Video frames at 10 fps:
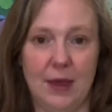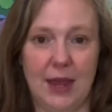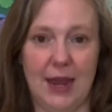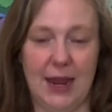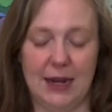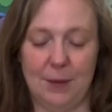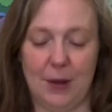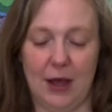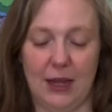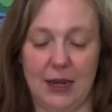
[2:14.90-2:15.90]
and a
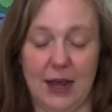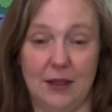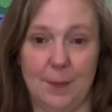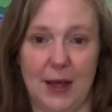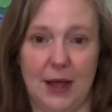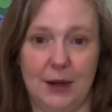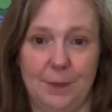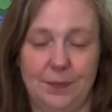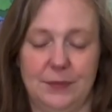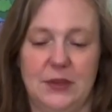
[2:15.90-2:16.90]
pocket at the bottom.
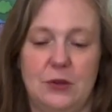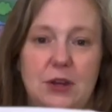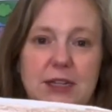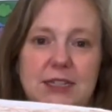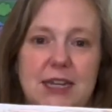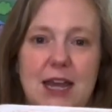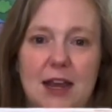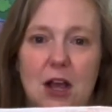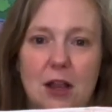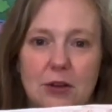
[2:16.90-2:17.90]
You can see I
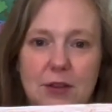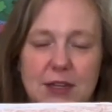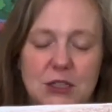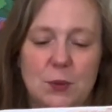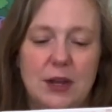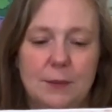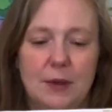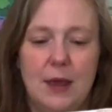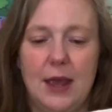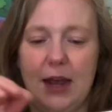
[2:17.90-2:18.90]
colored this one
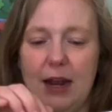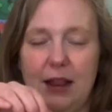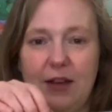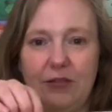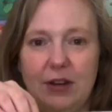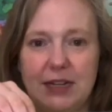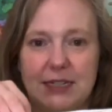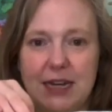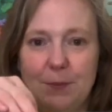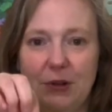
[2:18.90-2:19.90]
and I
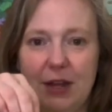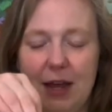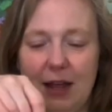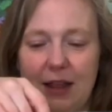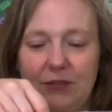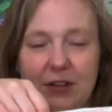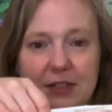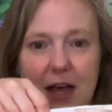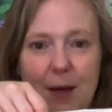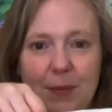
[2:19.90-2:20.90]
stapled it. I left the
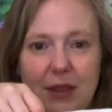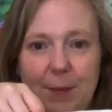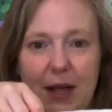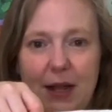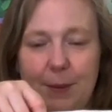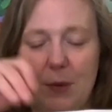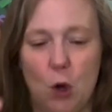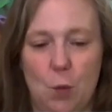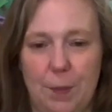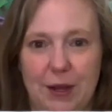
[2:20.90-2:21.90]
top and the bottom
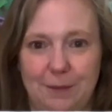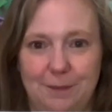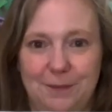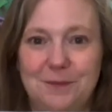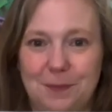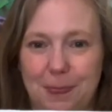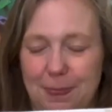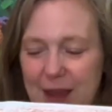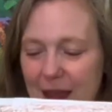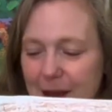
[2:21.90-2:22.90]
open.
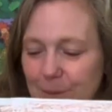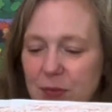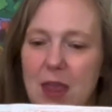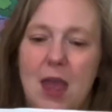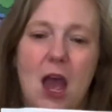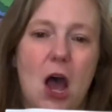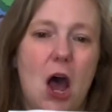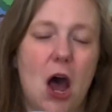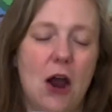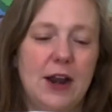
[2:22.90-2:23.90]
Okay.
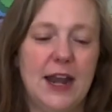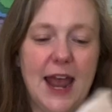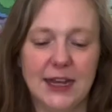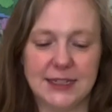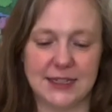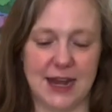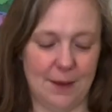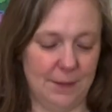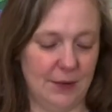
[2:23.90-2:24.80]
Our next step